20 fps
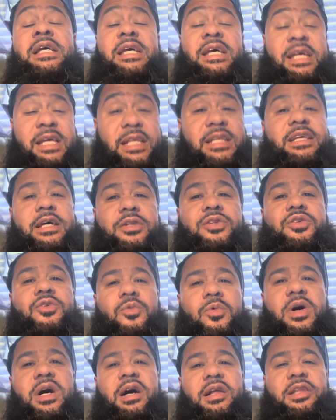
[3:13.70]
He did do
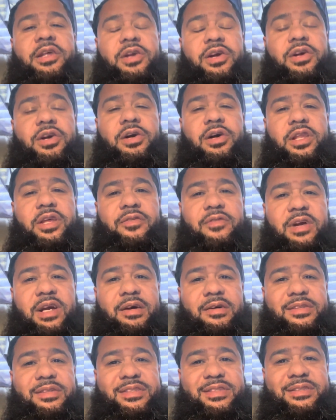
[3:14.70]
well in the early
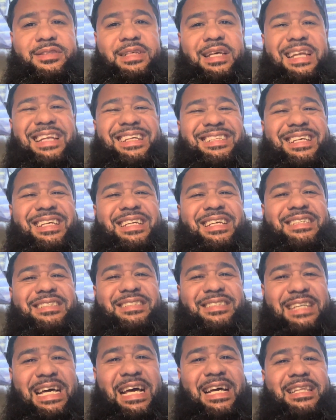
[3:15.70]
rounds, and he did
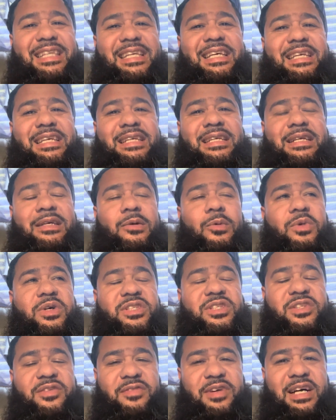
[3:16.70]
exactly what
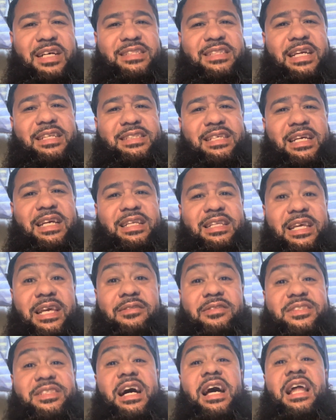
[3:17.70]
Gervonta Tank
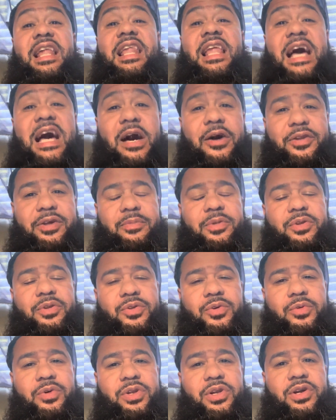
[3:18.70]
Davis allowed him to
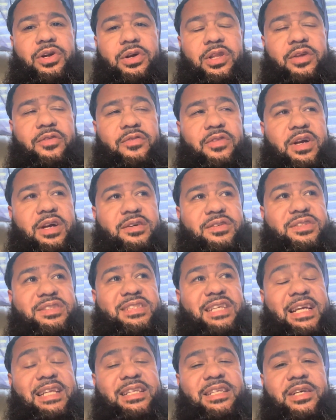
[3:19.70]
do in the early rounds.
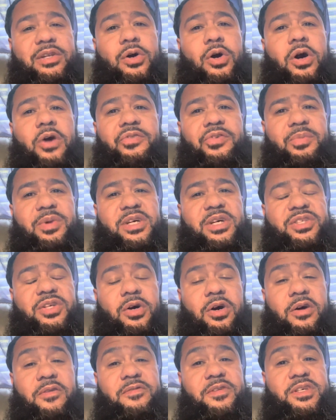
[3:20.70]
Tank didn't offer much
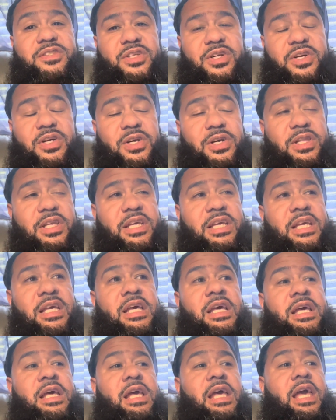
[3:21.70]
offense early,
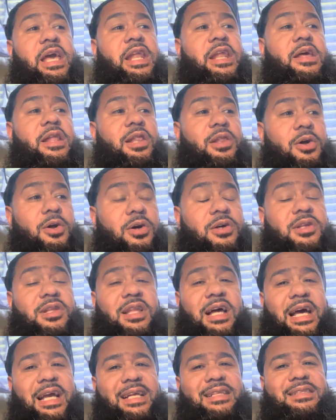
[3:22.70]
and it looked
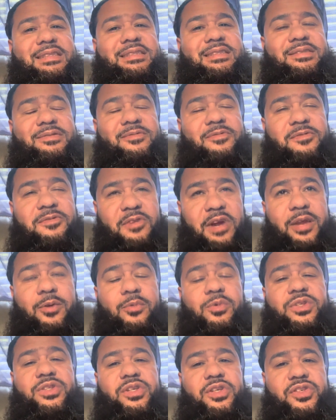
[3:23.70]
like Frank
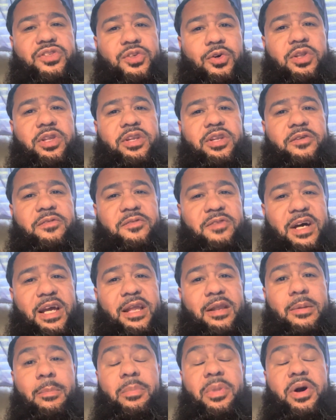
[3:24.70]
was controlling the
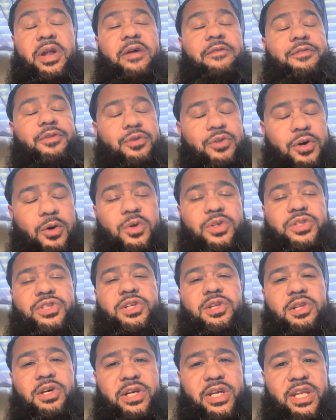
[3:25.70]
fight. But if you know what
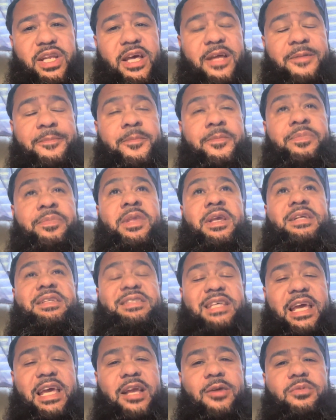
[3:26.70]
you're looking at,
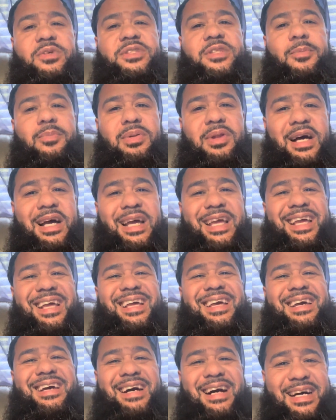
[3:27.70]
Tank was applying
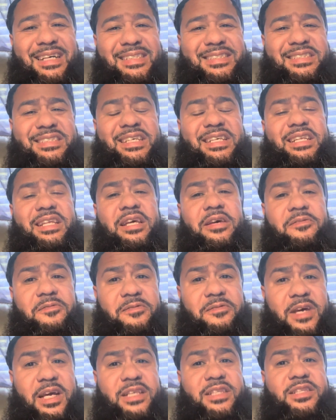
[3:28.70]
constant
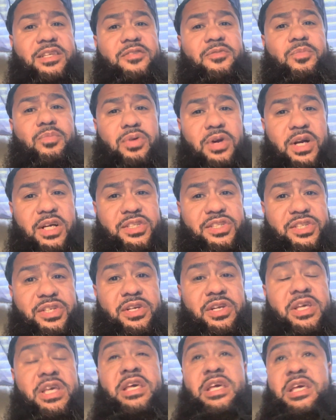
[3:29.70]
effective
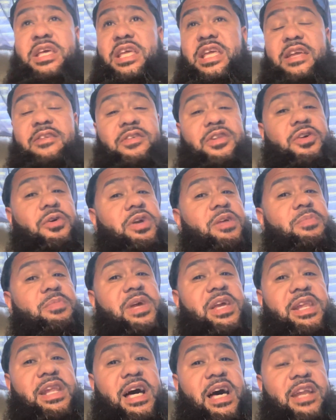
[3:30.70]
pressure, even though he
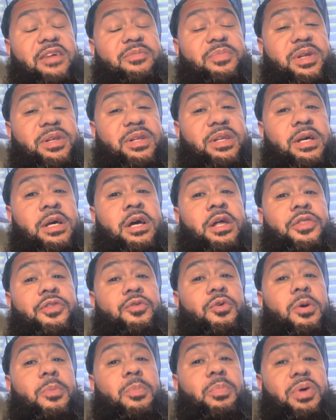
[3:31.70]
may not have been
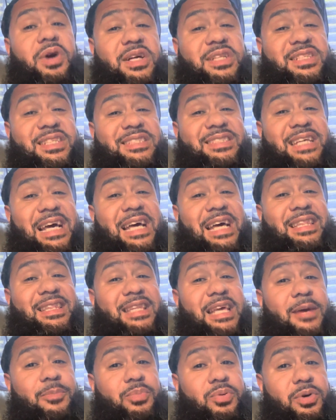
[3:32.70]
throwing punches at
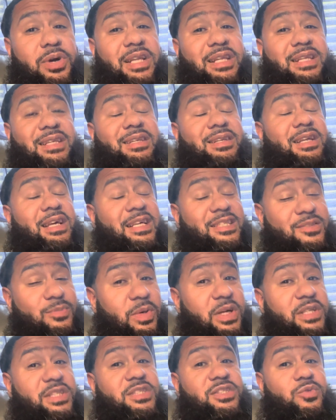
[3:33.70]
that point as
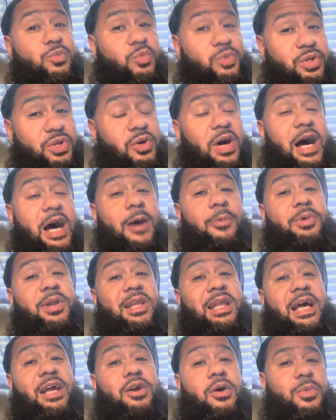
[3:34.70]
much as, you know, I would
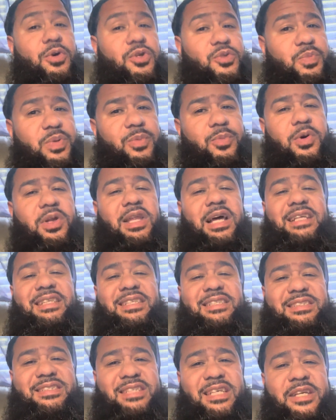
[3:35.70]
like or most people would like
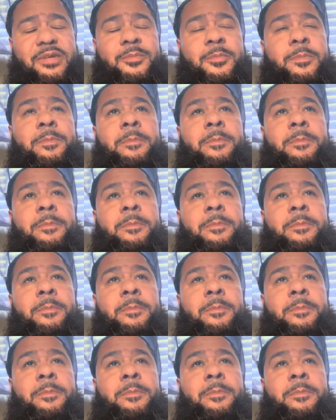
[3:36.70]
to see.